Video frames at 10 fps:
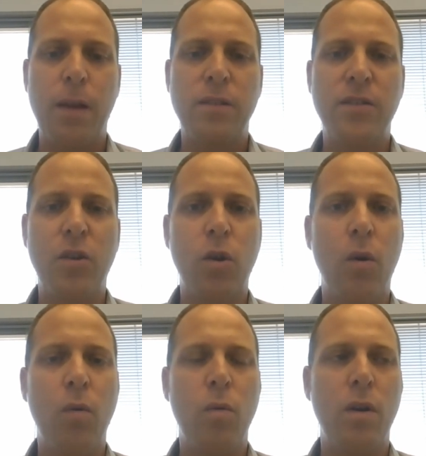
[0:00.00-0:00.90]

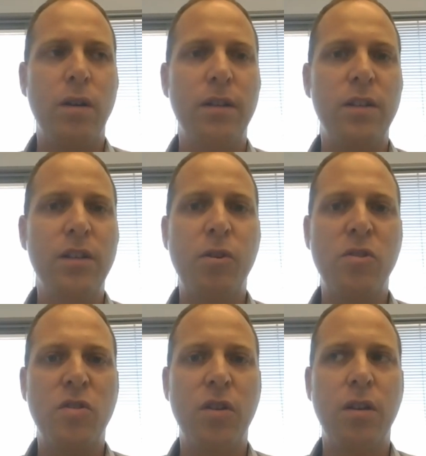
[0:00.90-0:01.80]
So this
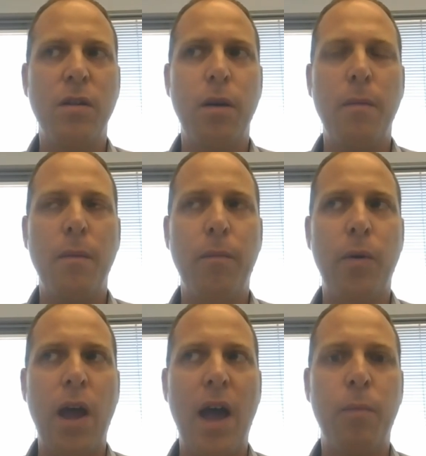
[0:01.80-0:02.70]
person
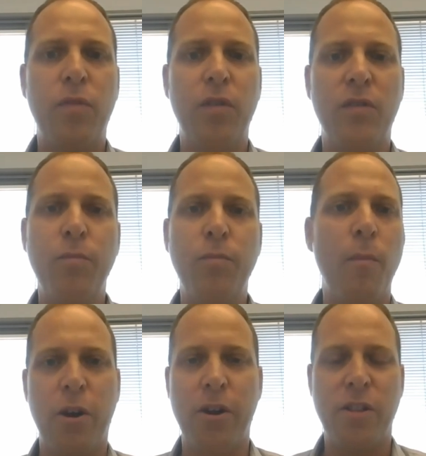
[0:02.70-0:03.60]
perhaps is not
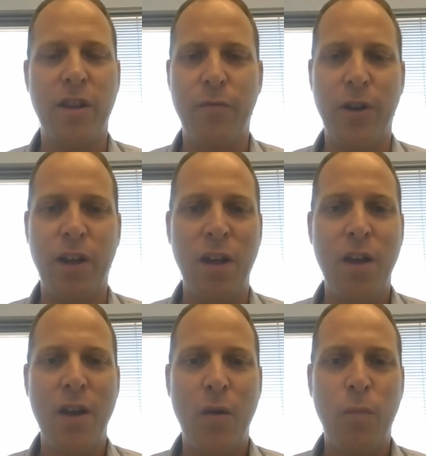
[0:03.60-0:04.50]
bombarded every day
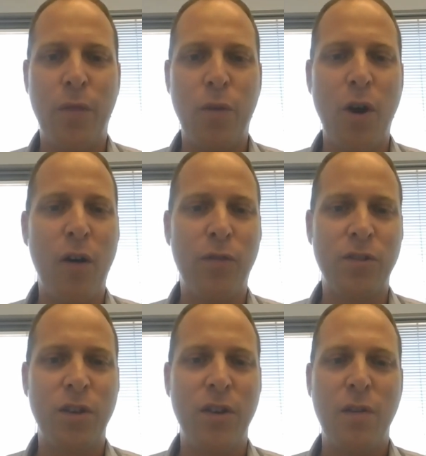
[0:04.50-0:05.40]
with
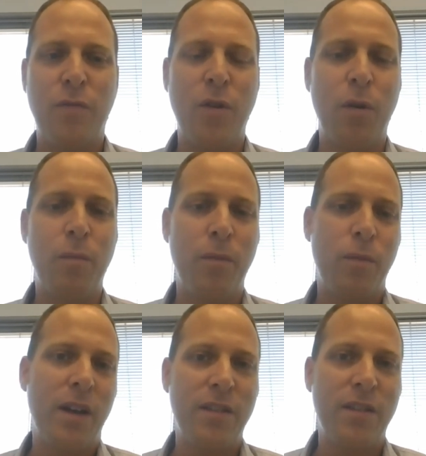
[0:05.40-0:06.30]
offers from
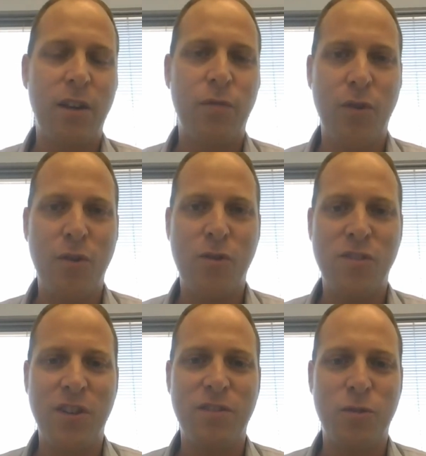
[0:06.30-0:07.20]
executive search
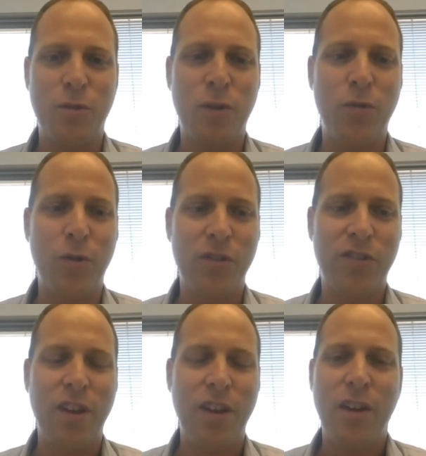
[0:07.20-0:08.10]
consultants or
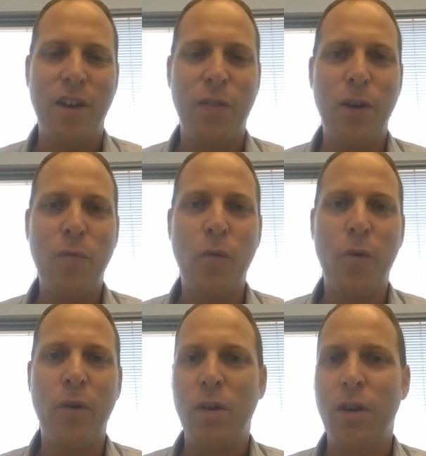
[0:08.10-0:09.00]
recruiters. And
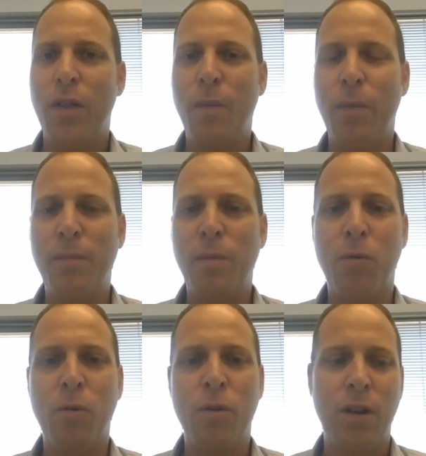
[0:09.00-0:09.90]
therefore, they might be
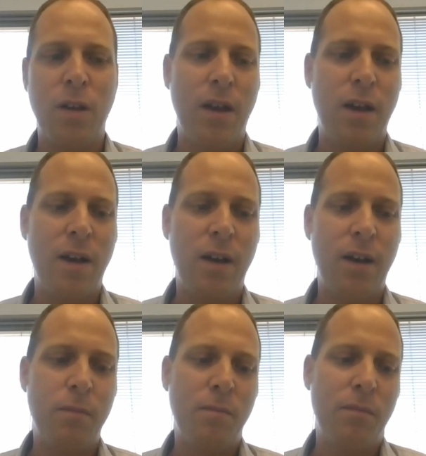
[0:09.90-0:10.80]
more,
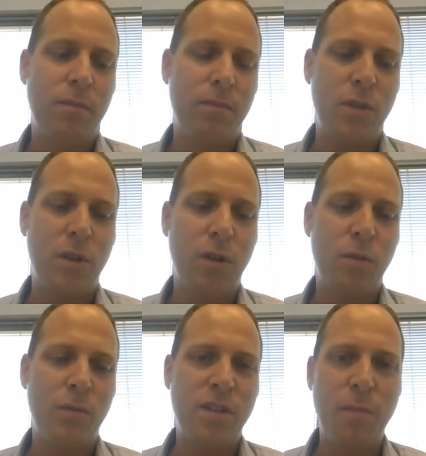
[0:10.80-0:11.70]
you know,
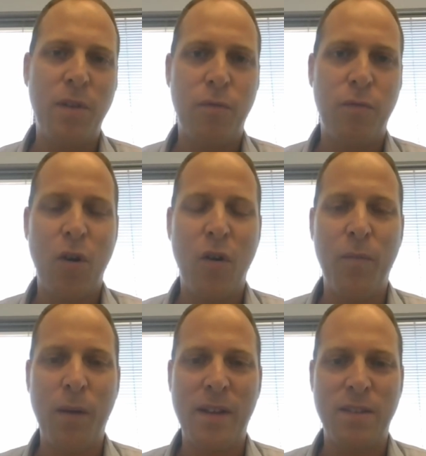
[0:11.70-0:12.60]
receptive of
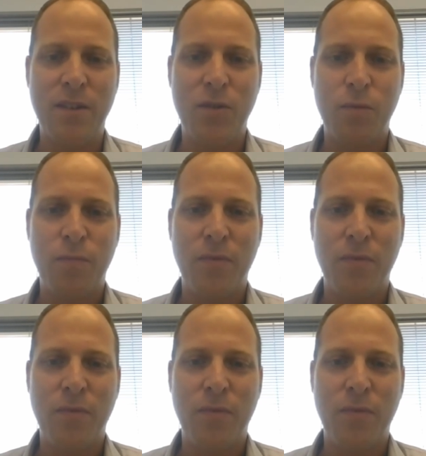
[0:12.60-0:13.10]
my message.